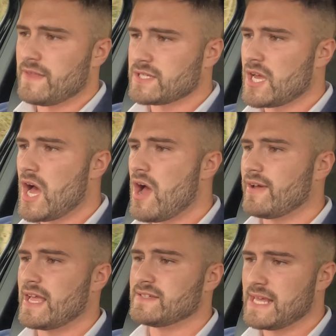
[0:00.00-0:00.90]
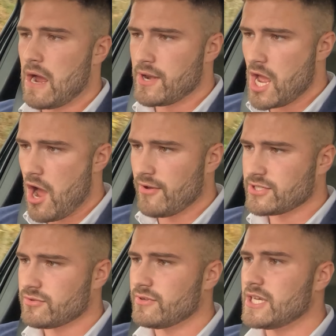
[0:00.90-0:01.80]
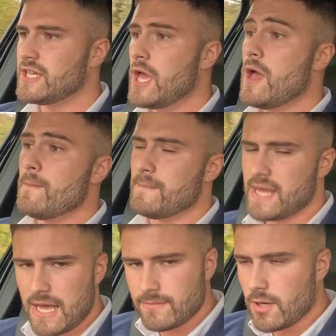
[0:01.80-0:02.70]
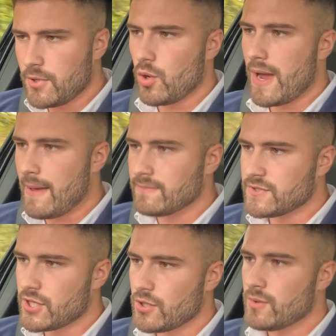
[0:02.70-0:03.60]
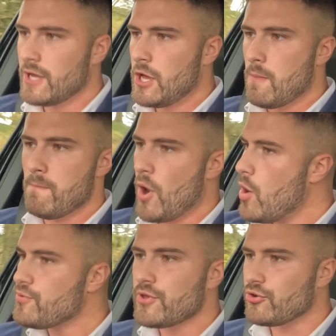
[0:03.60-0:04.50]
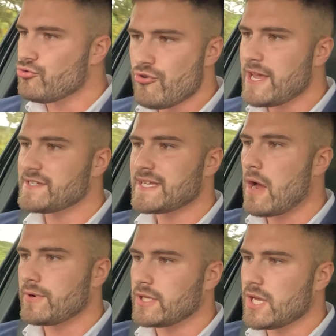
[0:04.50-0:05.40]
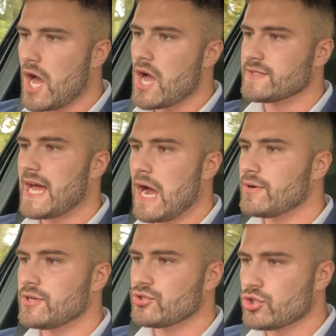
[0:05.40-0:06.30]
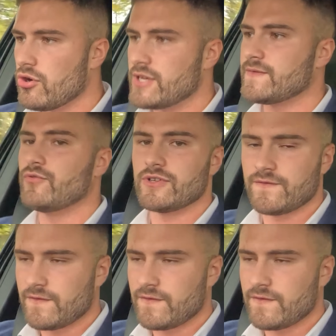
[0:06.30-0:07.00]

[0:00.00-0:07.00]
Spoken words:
this car against the Audi RS3, BMW M2, both great sounding cars. Audi notorious for its